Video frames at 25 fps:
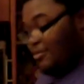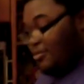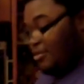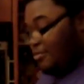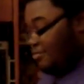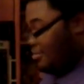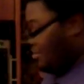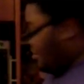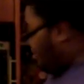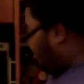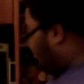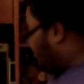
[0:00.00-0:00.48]
will
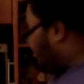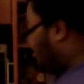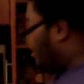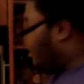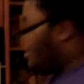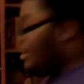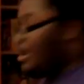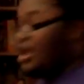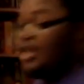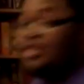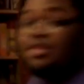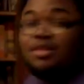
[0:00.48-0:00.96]
be on there
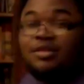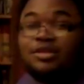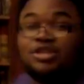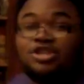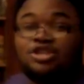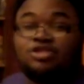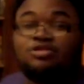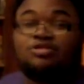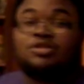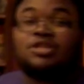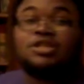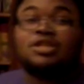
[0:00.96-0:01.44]
nice and
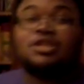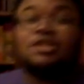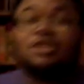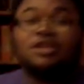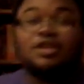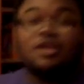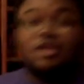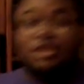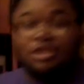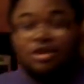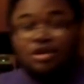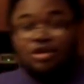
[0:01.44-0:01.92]
juicy,
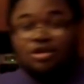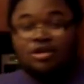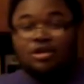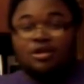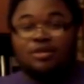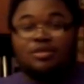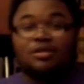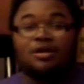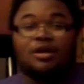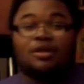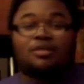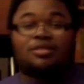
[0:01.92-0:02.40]
and you're gonna
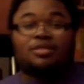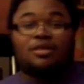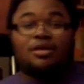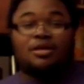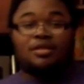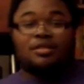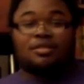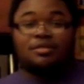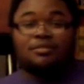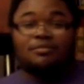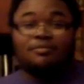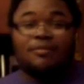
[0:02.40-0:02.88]
start seeing
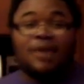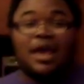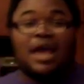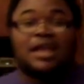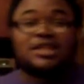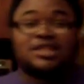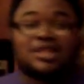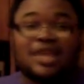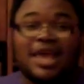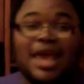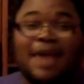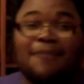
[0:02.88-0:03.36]
some
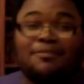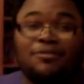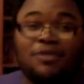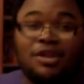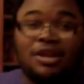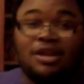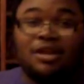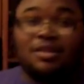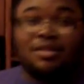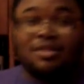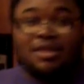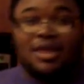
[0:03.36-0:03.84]
magic happen in
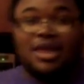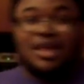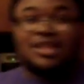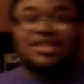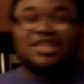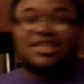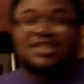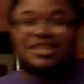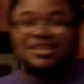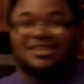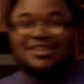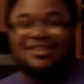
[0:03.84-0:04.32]
this kitchen.